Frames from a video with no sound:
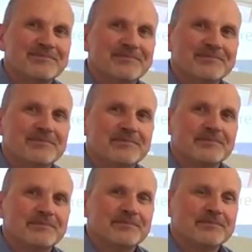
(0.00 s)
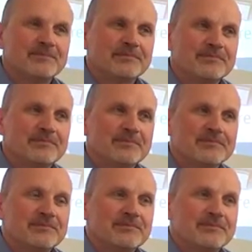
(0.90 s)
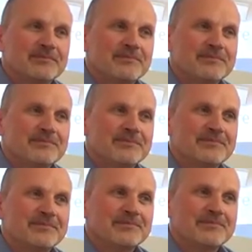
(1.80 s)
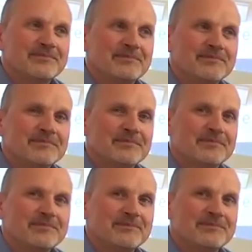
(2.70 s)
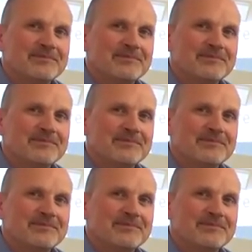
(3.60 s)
[no speech]